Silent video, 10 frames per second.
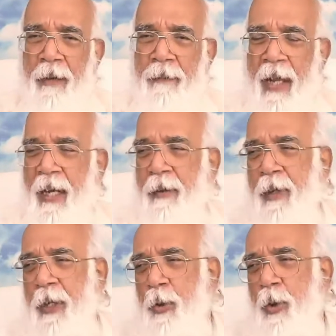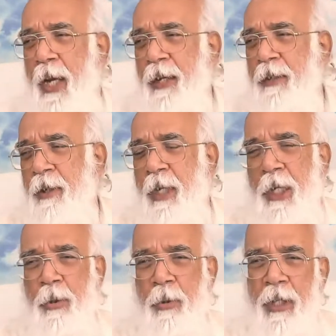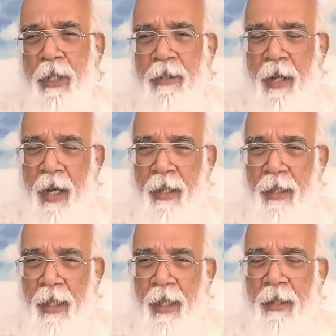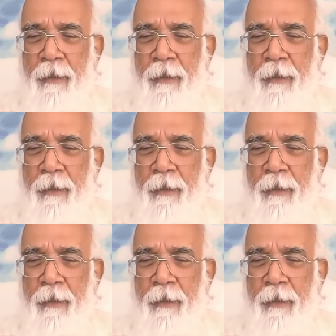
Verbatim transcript: whenever you enter into anxiety,